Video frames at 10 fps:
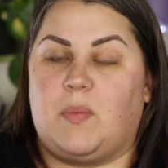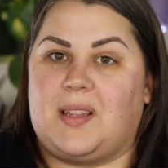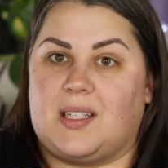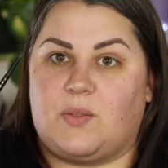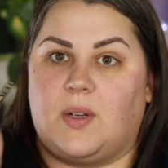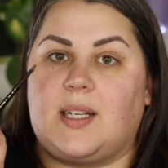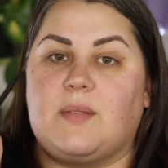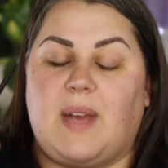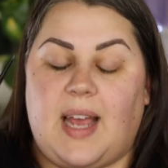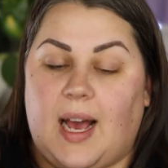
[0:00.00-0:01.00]
but this one is
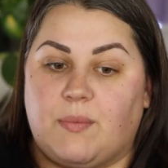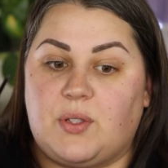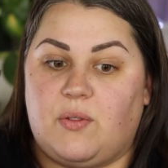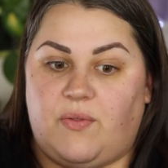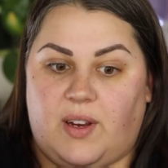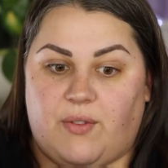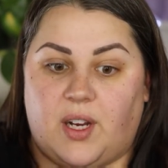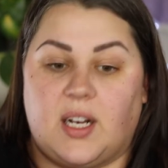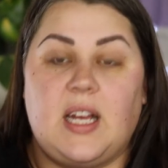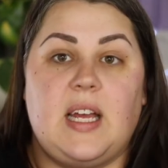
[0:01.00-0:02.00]
my absolute
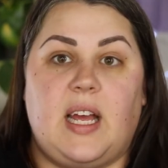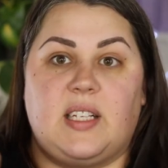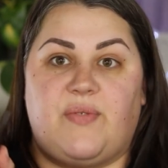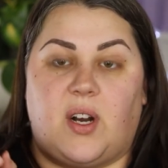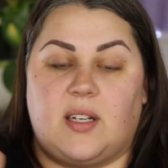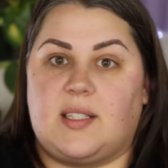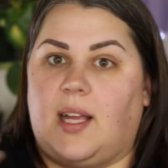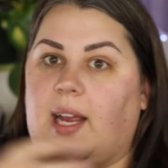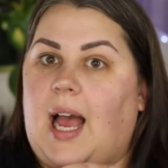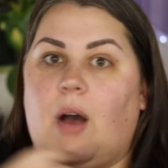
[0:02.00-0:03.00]
favorite as far as
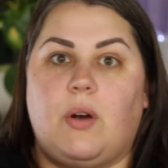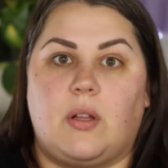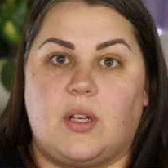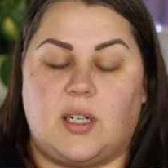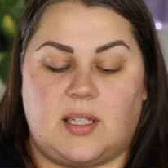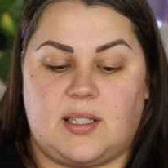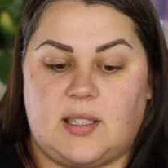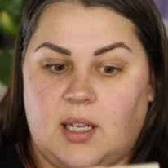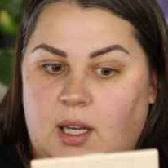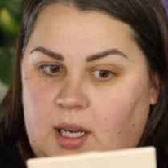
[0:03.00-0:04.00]
like how it looks